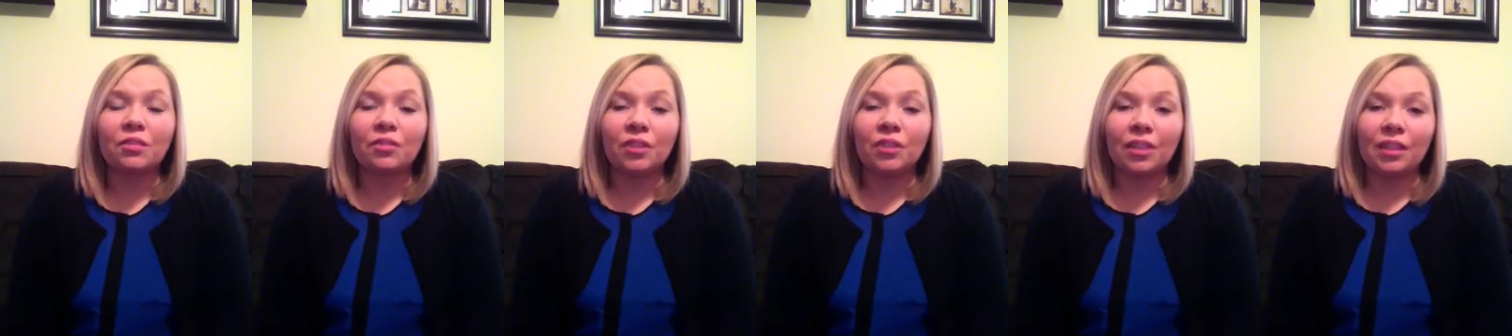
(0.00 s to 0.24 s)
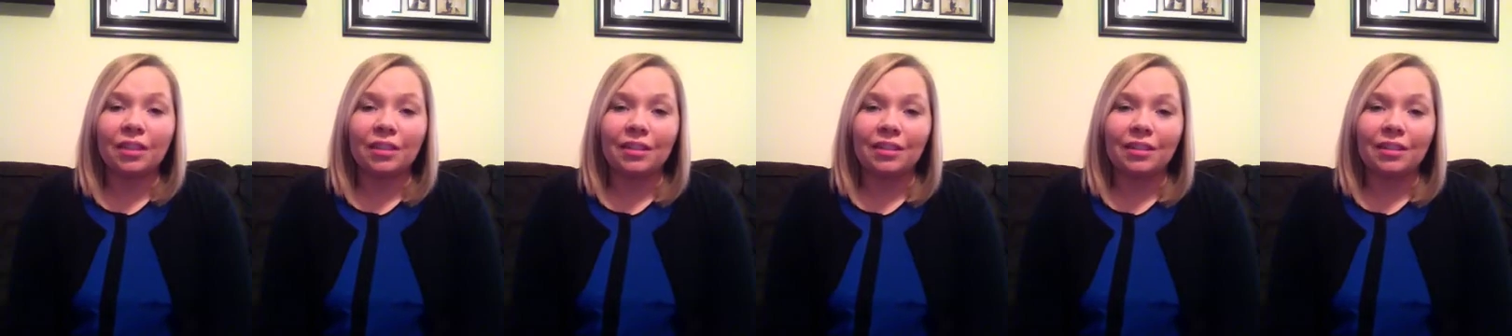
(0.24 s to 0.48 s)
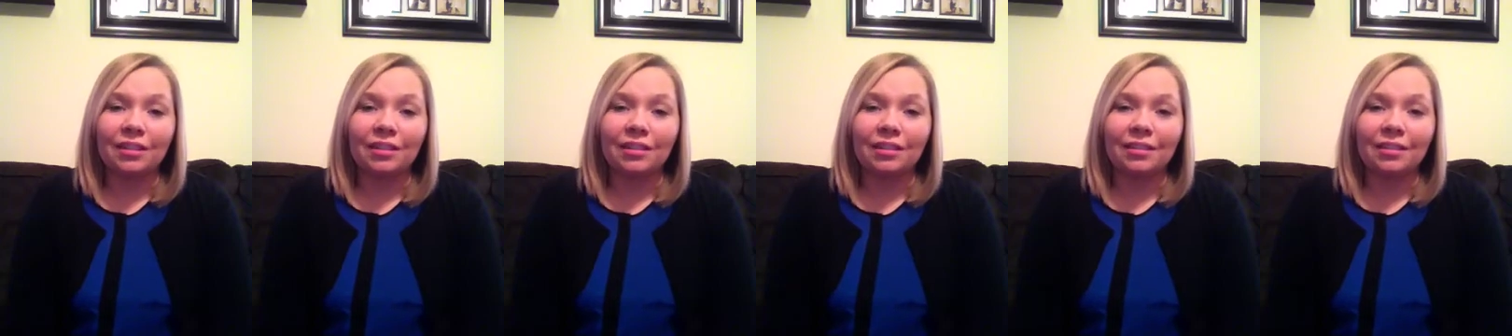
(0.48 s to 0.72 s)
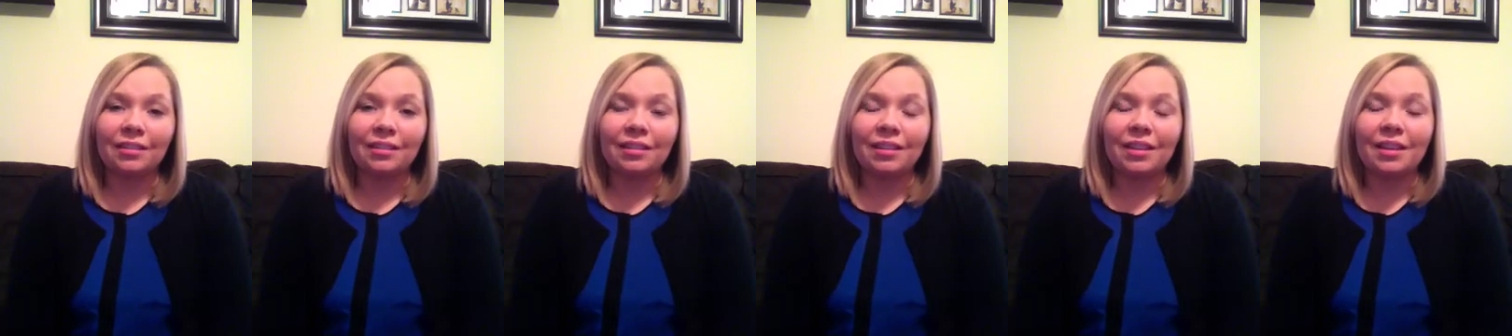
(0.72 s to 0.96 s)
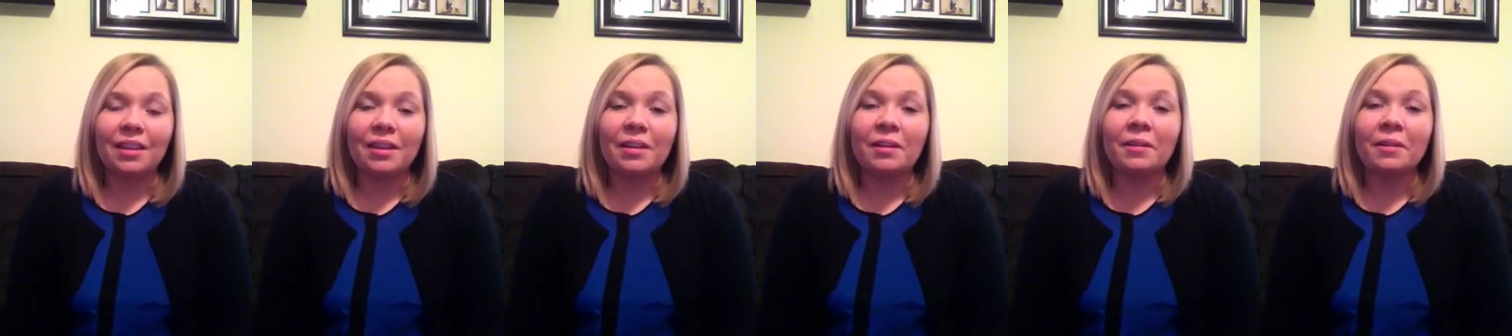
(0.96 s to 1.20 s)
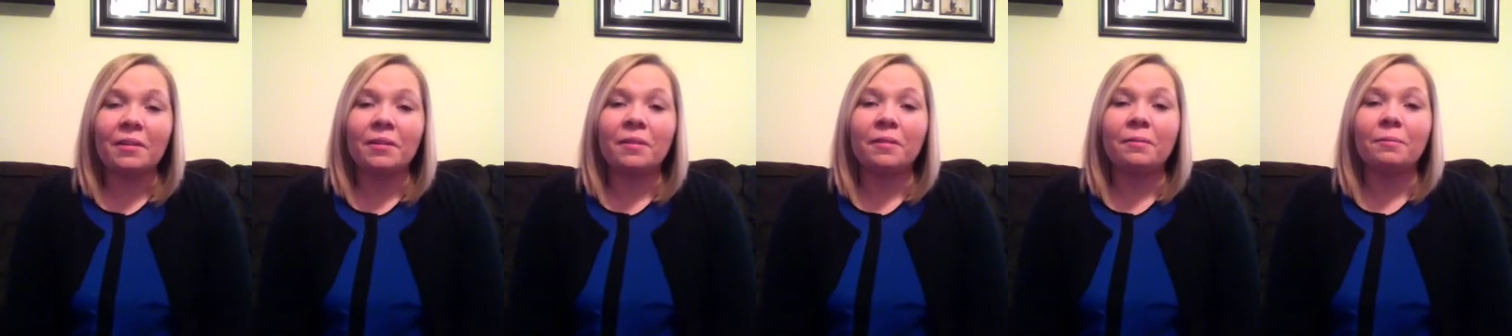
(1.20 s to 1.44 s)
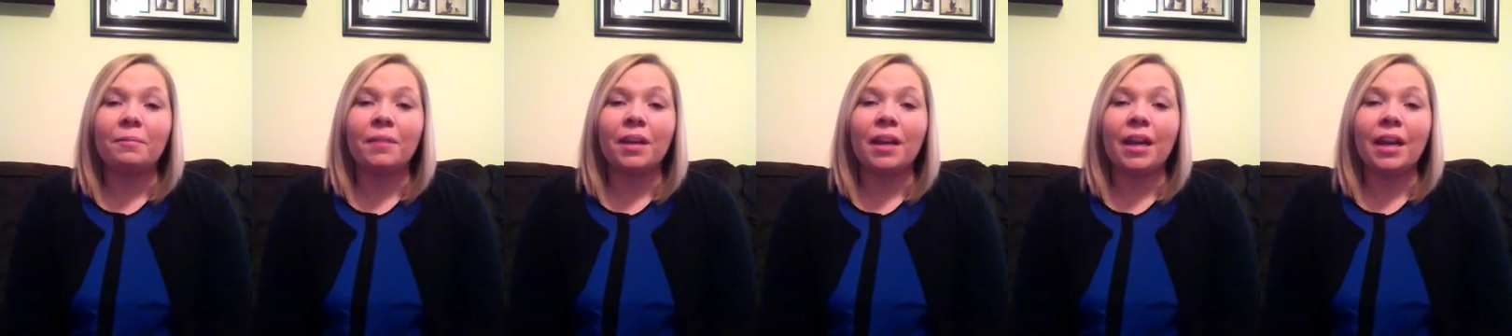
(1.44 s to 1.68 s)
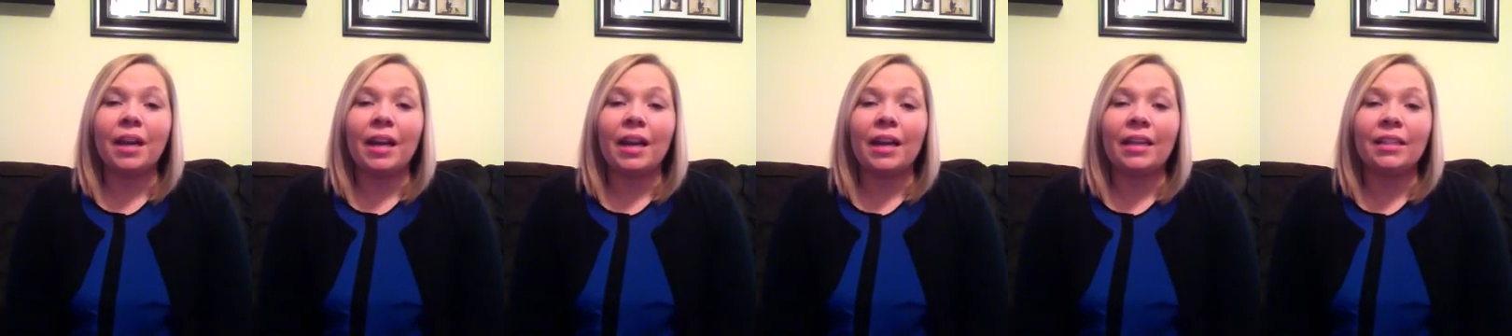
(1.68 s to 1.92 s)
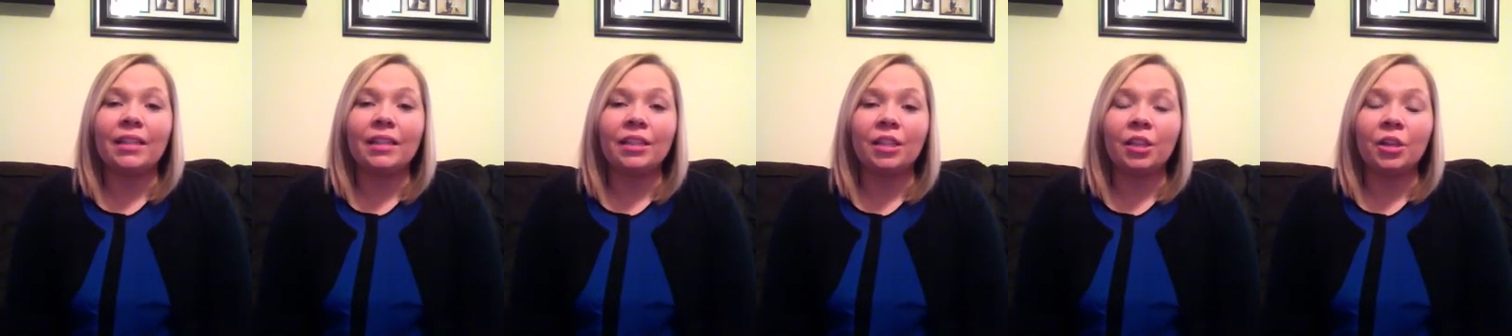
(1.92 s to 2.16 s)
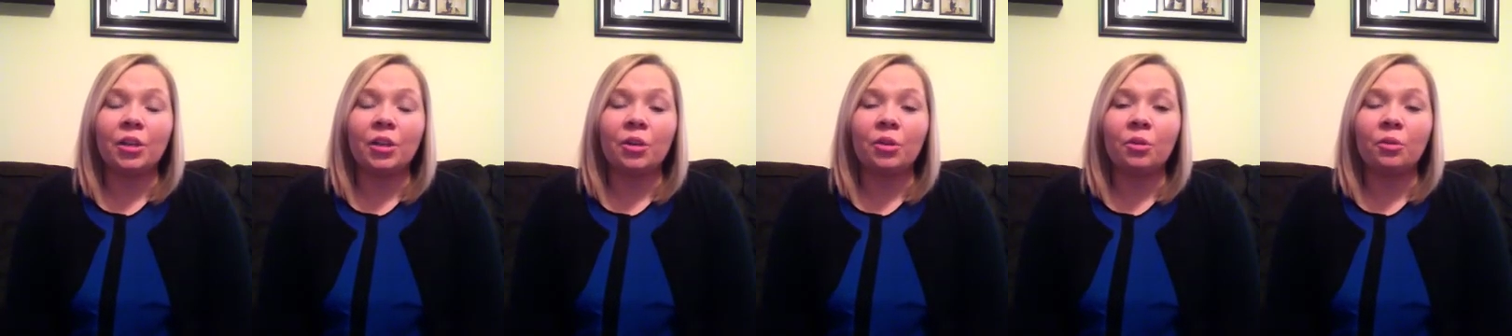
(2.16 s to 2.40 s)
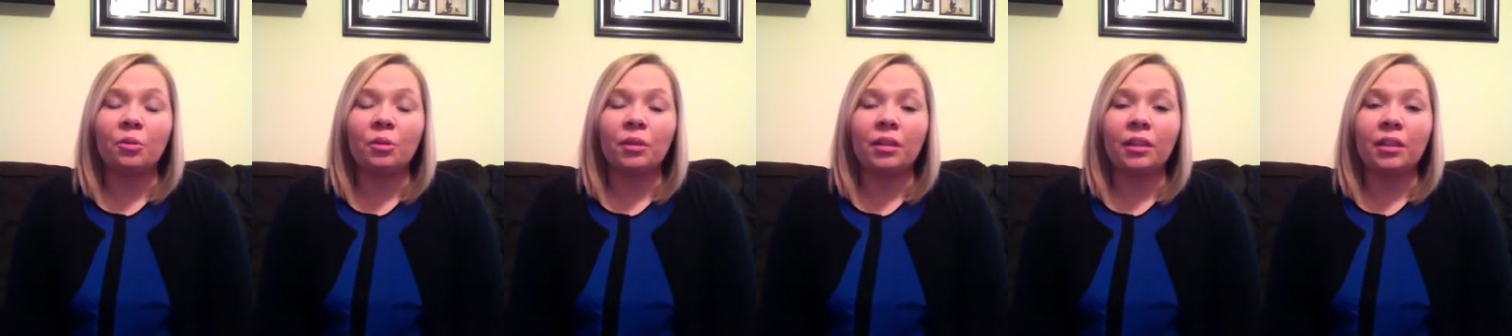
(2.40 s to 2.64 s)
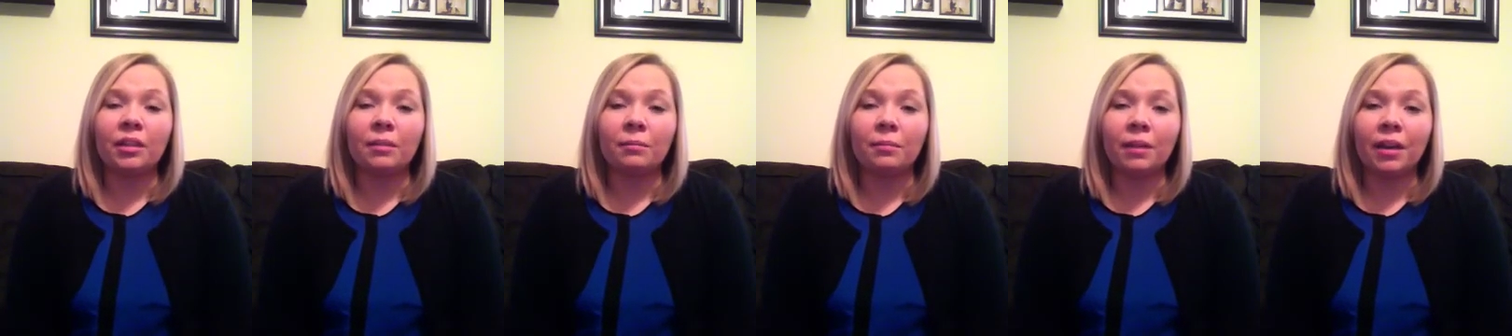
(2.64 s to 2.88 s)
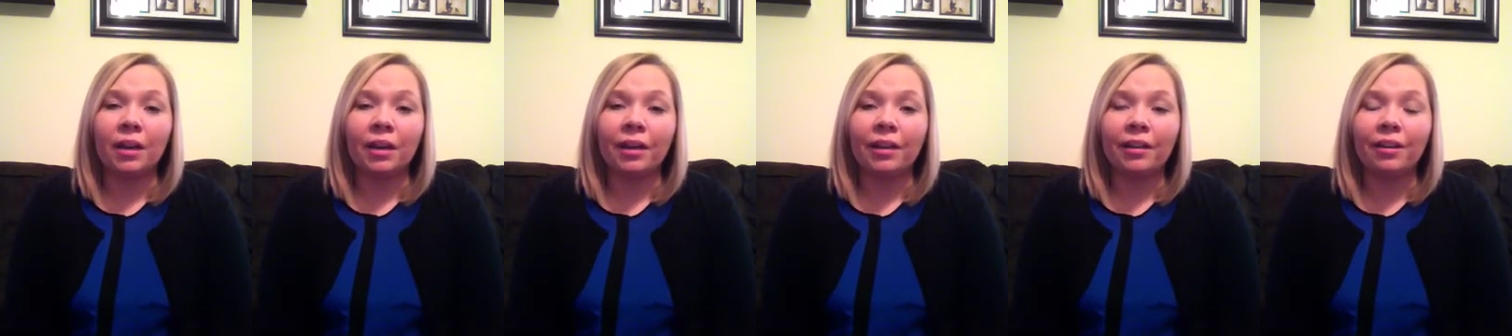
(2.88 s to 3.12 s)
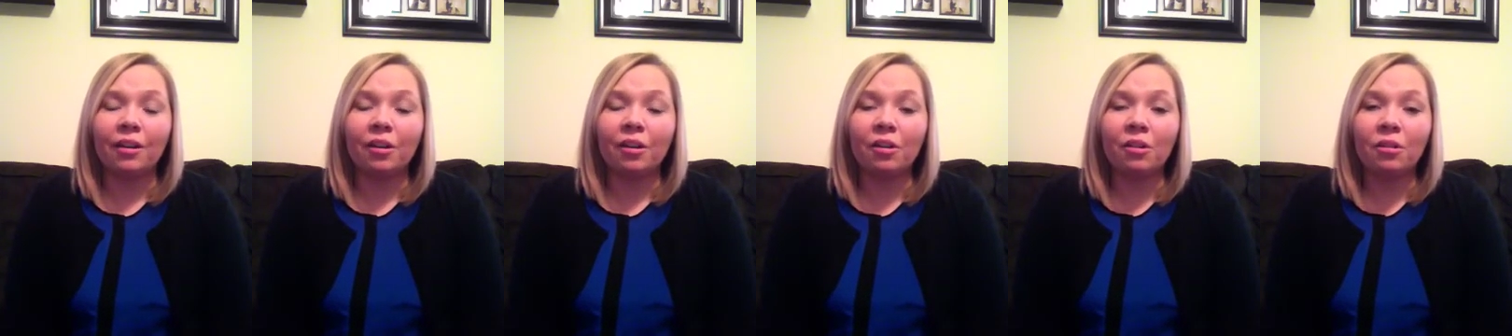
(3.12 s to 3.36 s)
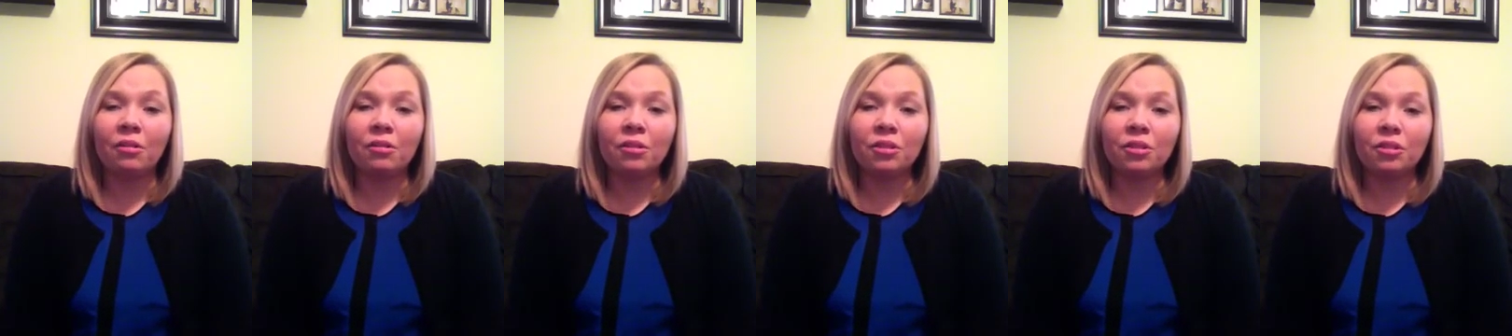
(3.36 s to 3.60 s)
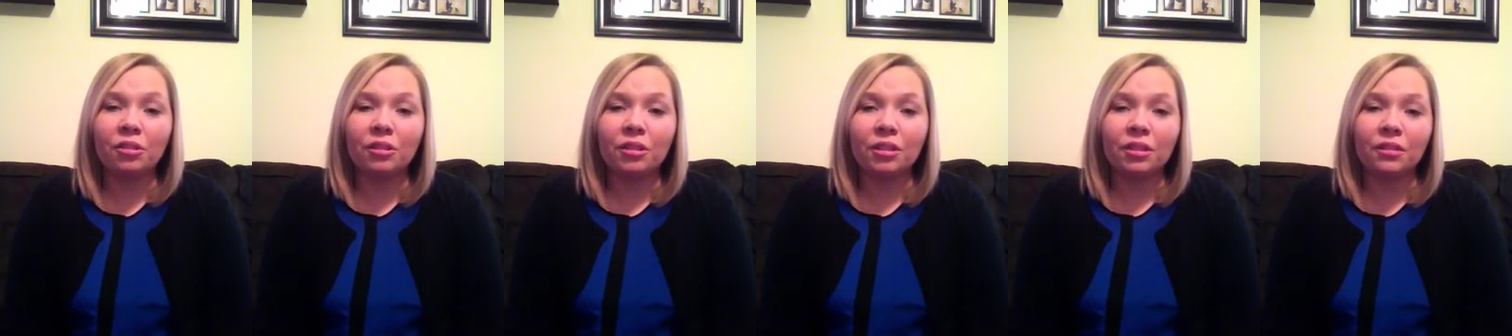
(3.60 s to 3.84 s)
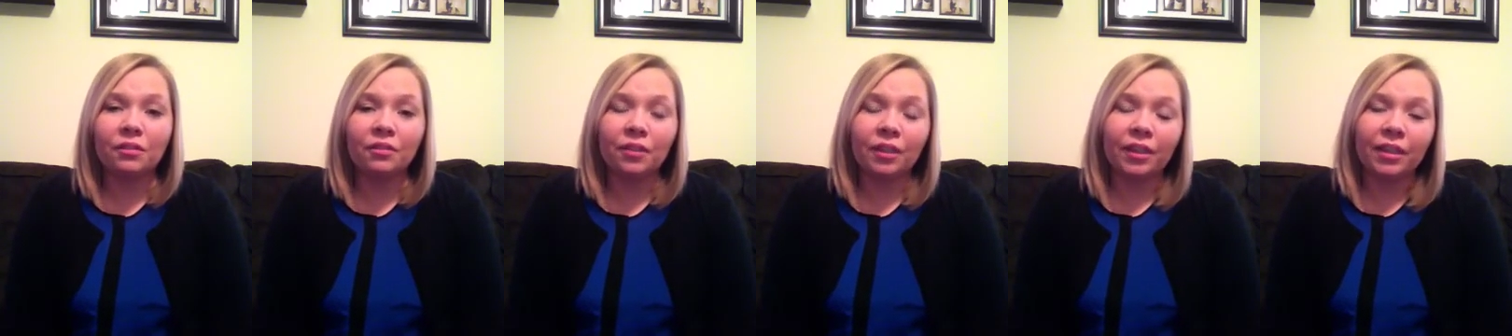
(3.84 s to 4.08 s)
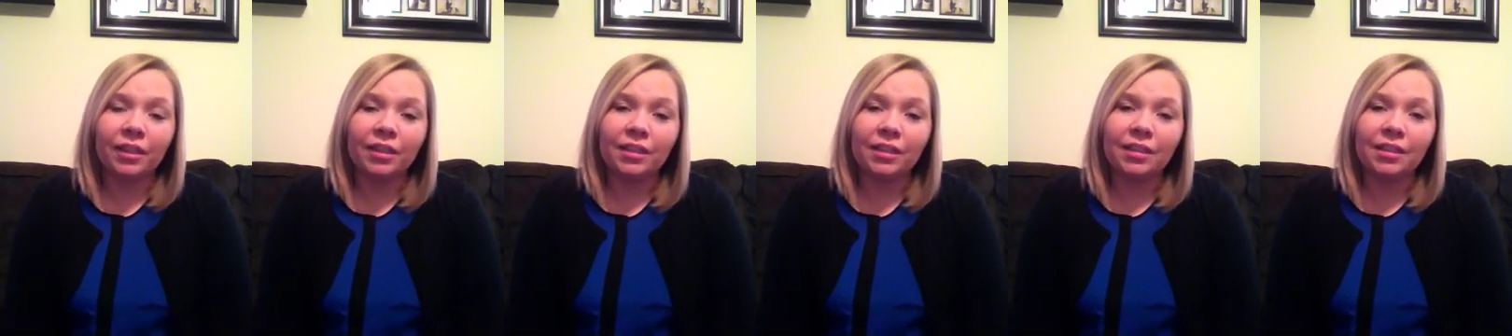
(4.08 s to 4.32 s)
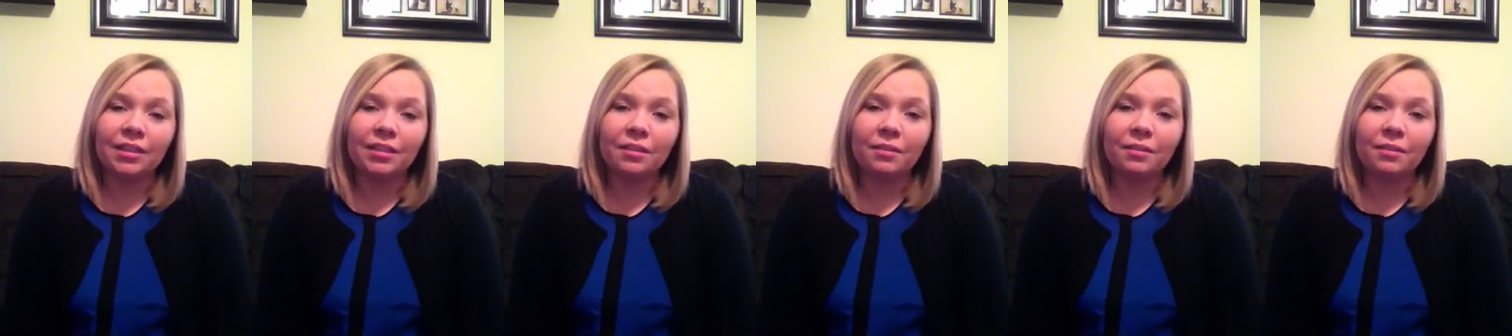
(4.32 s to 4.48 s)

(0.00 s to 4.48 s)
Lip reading: fit. I had to go and get mine altered to fit